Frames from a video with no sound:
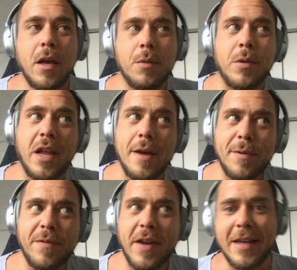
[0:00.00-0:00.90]
And when
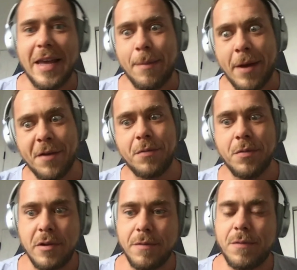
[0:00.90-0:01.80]
Amplify came out
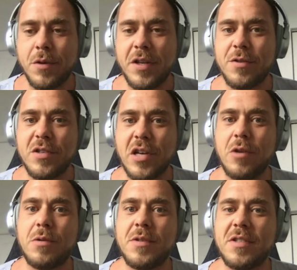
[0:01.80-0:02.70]
3 or 4 years
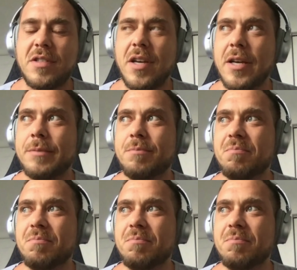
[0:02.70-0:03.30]
ago, it was a